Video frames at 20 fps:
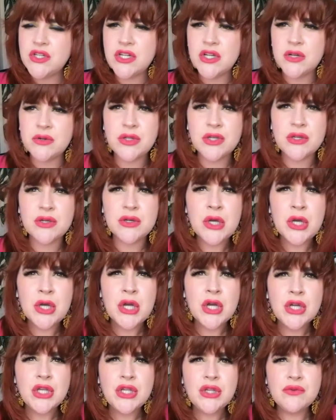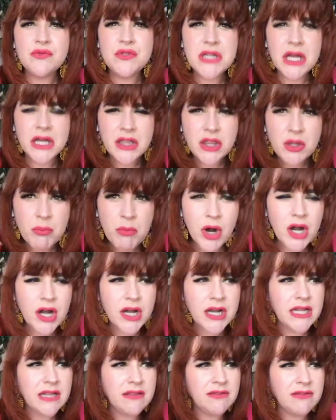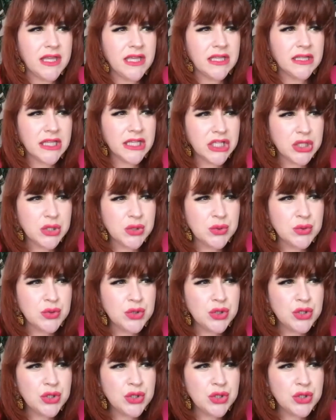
You've done the marketing thing, like you